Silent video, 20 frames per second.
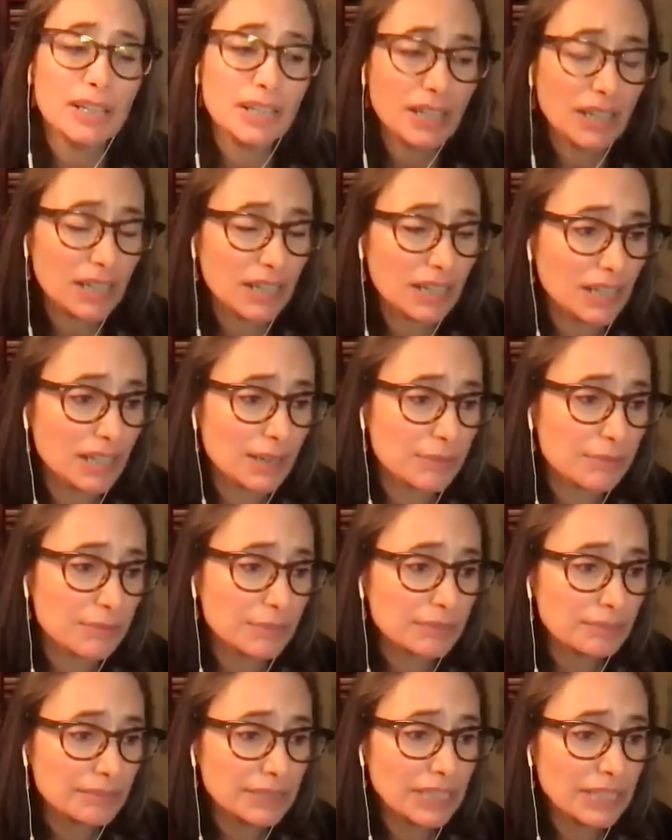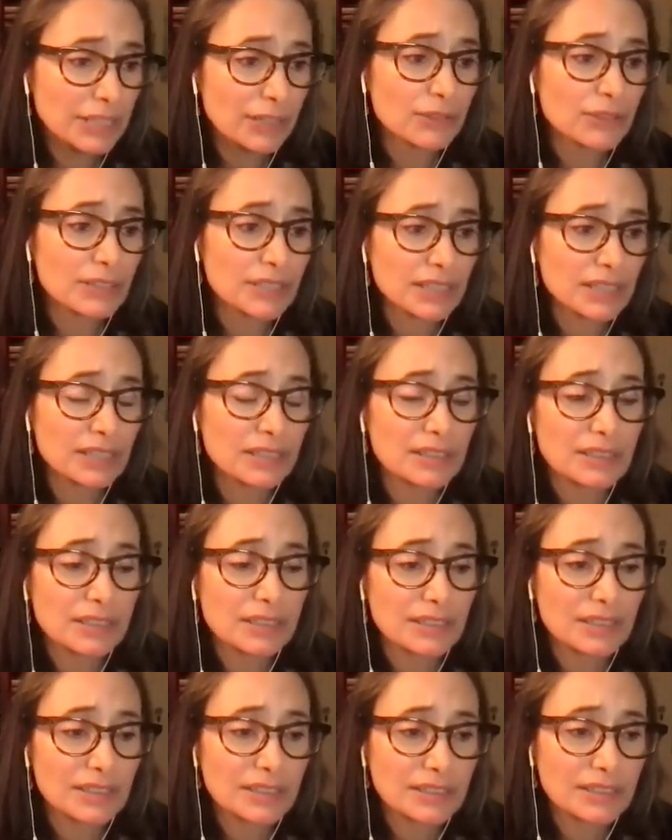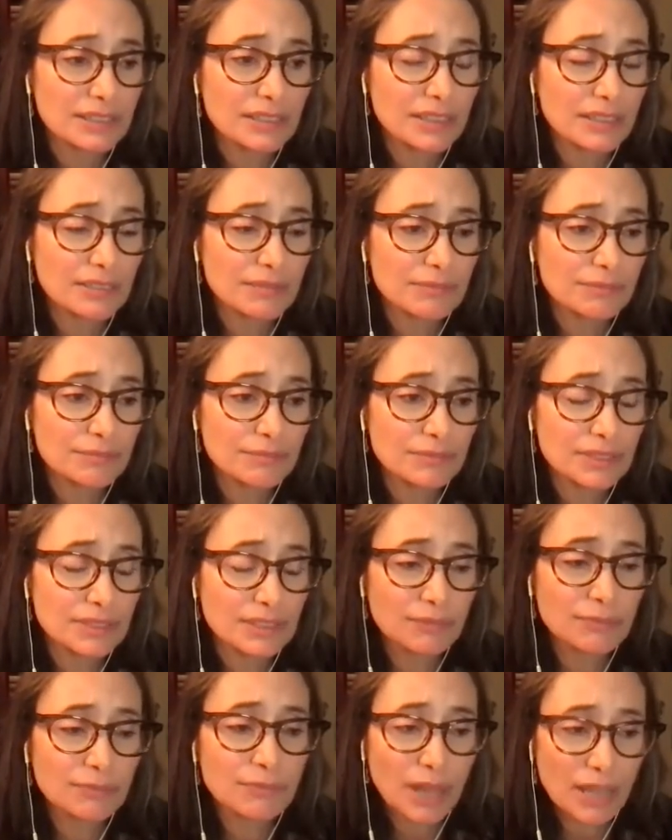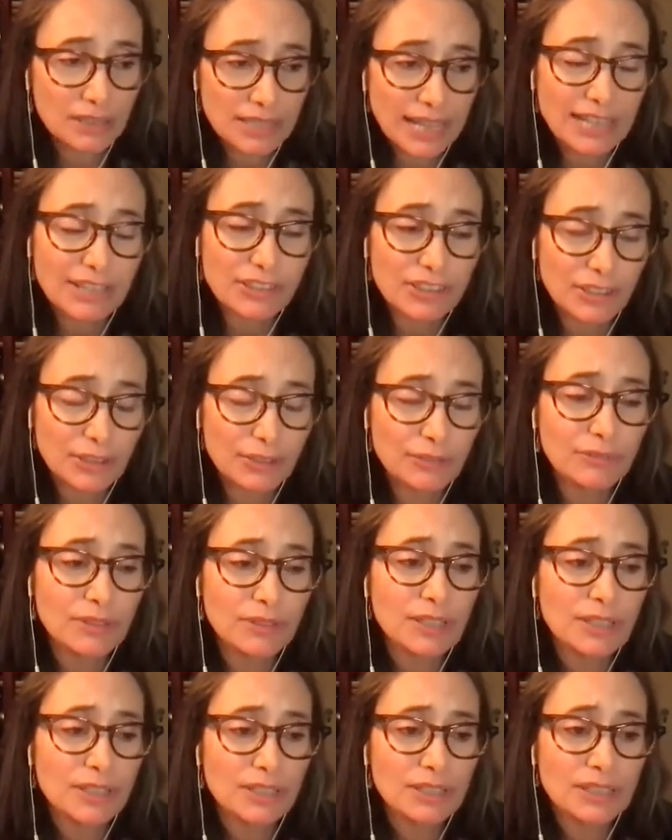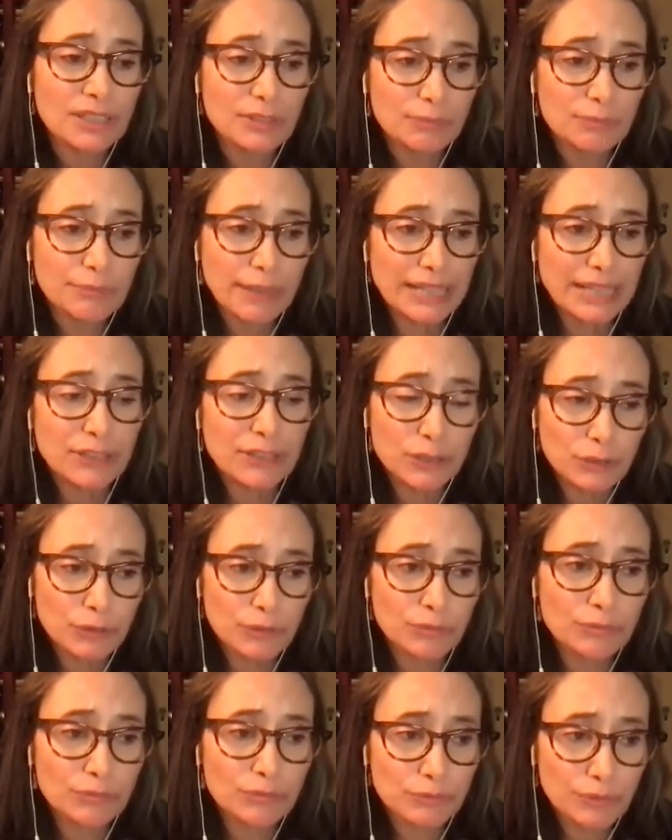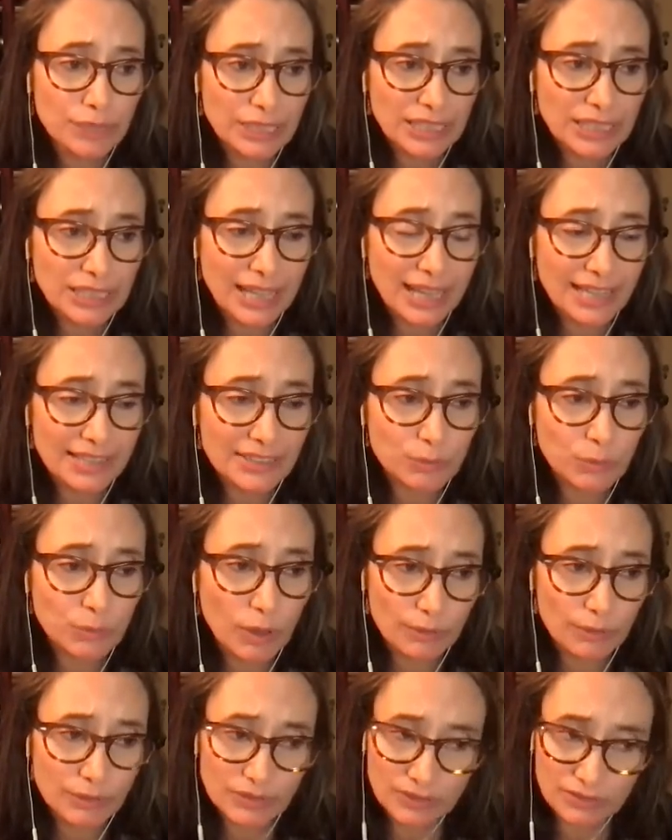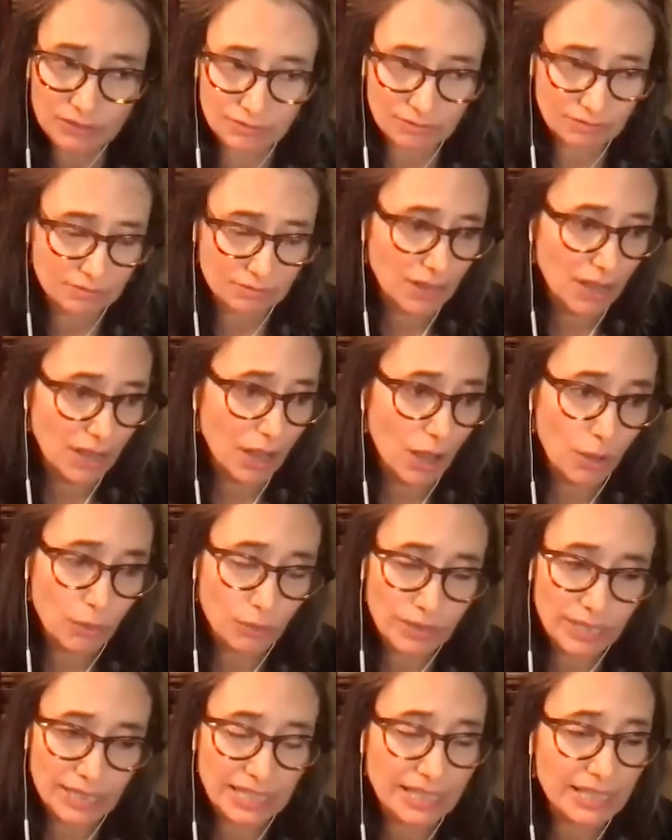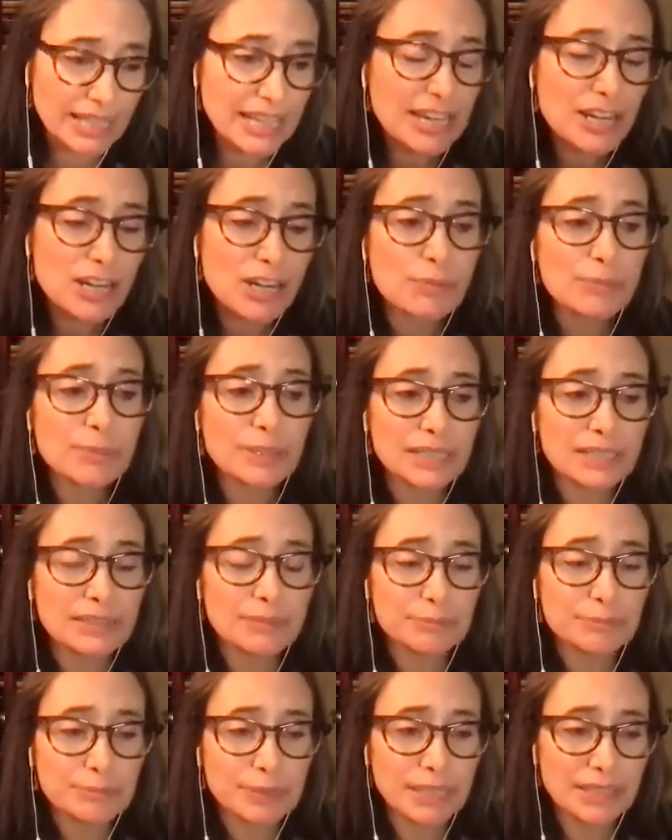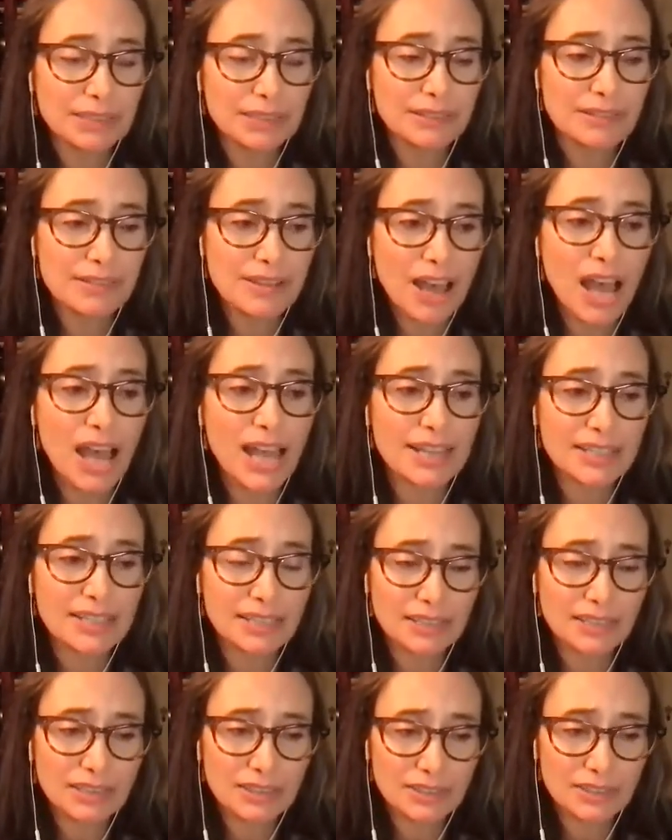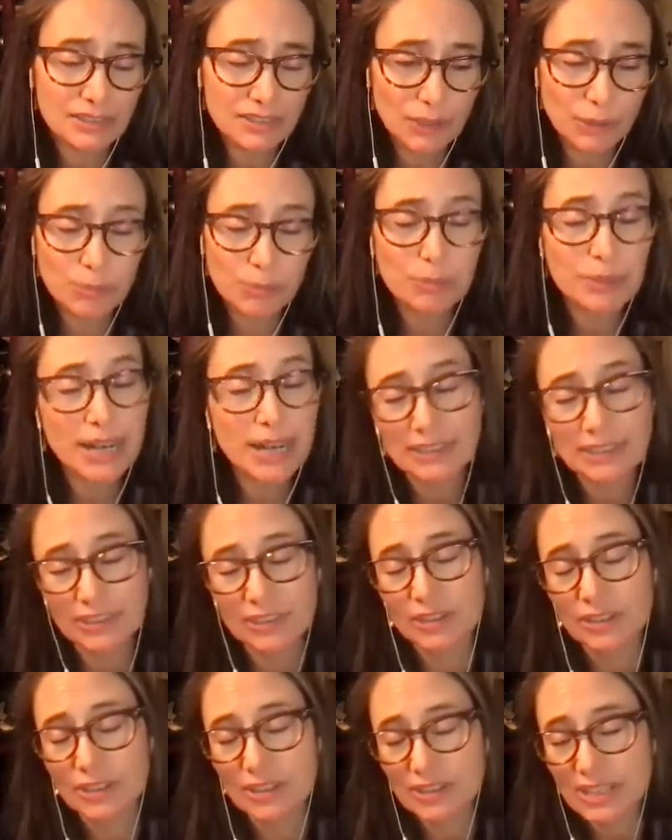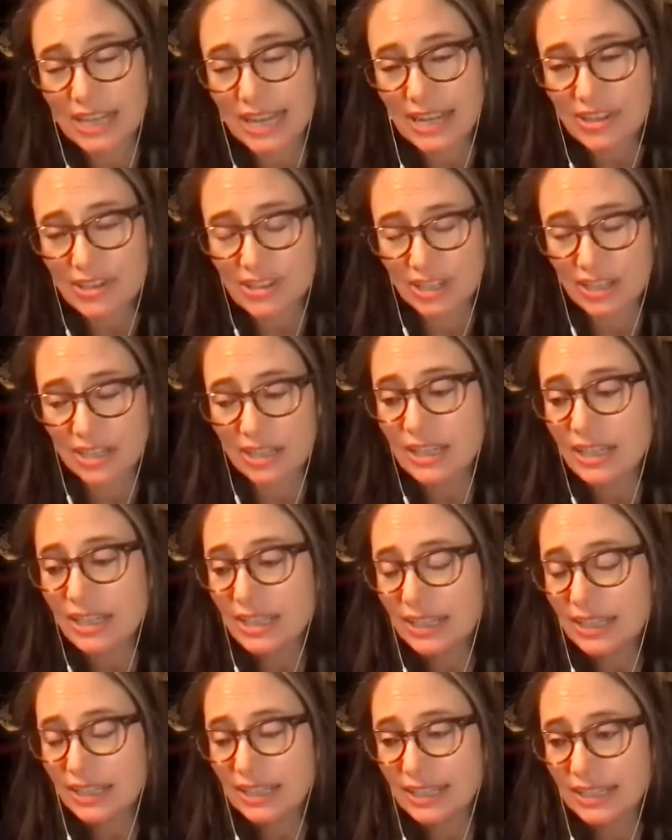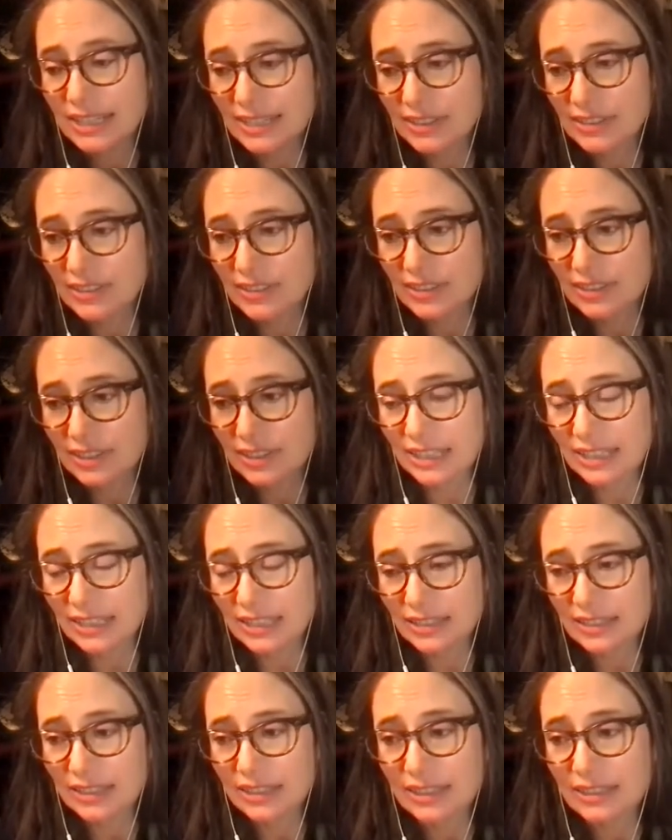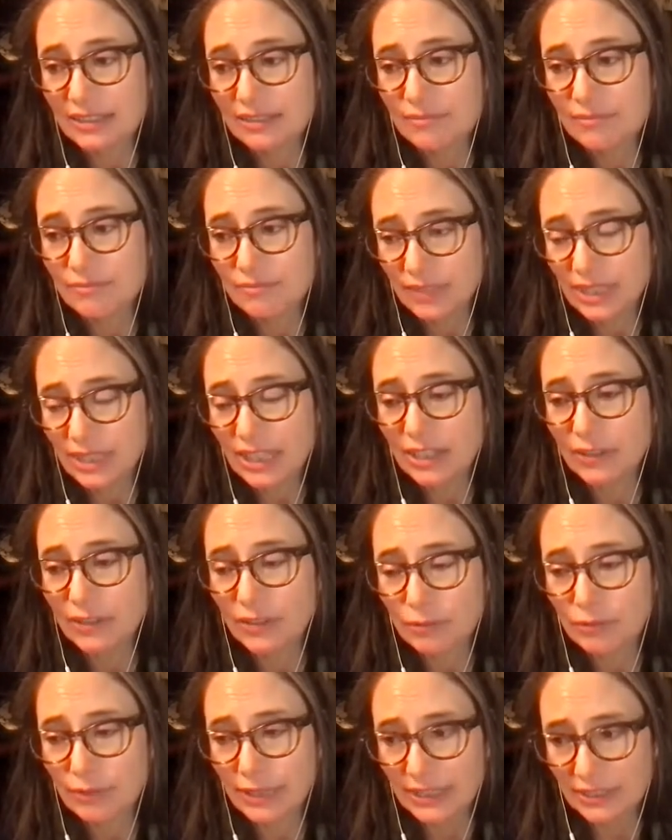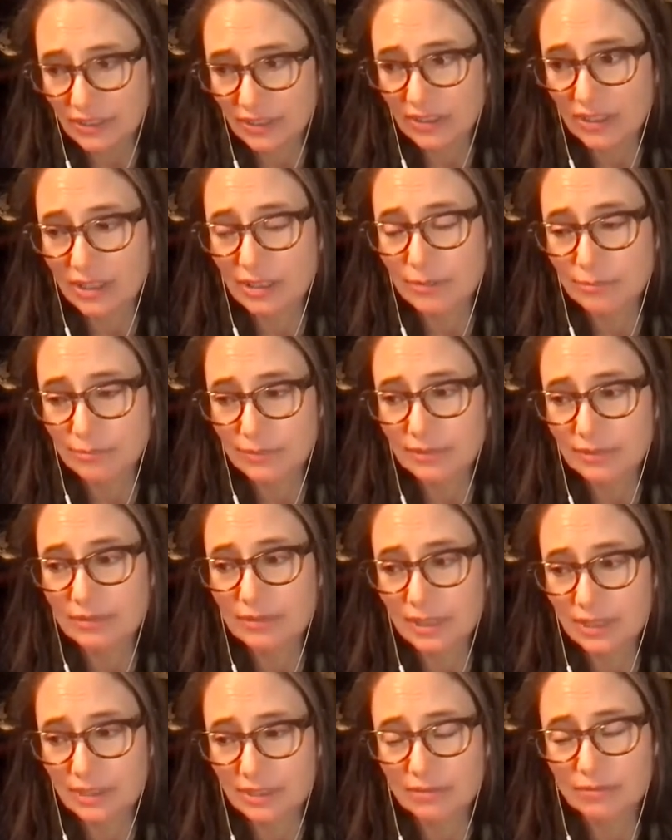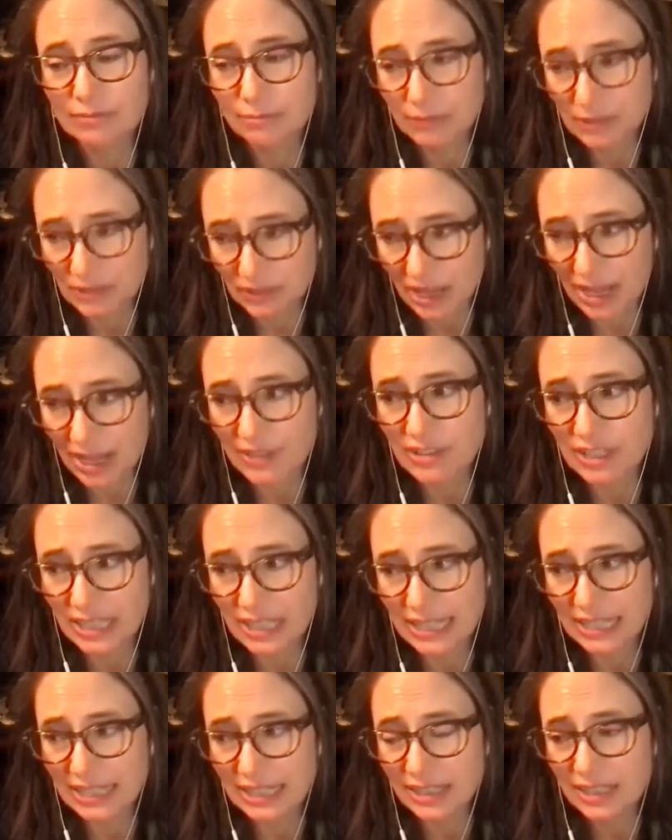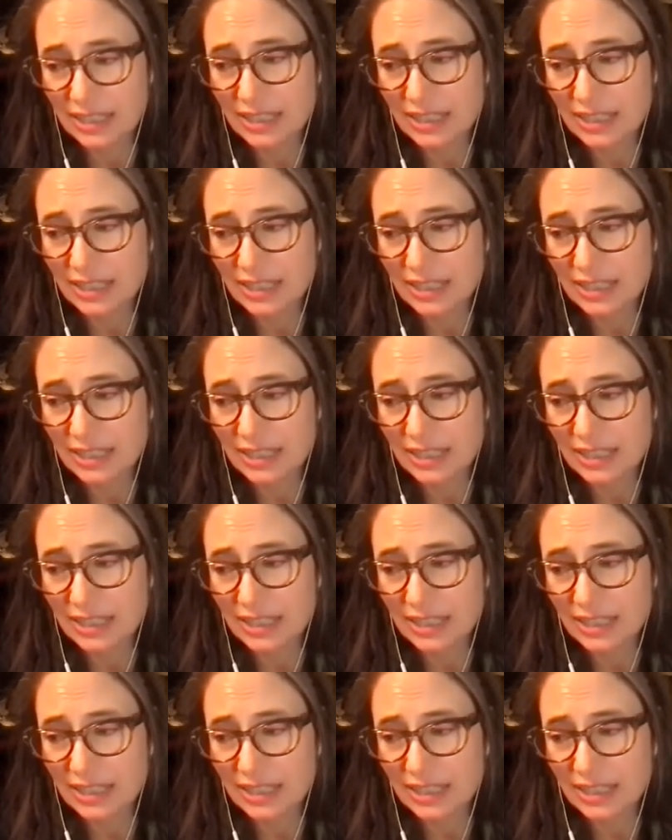the election made her realize what was already there, but not so present to her attention, is the racism, the misogyny,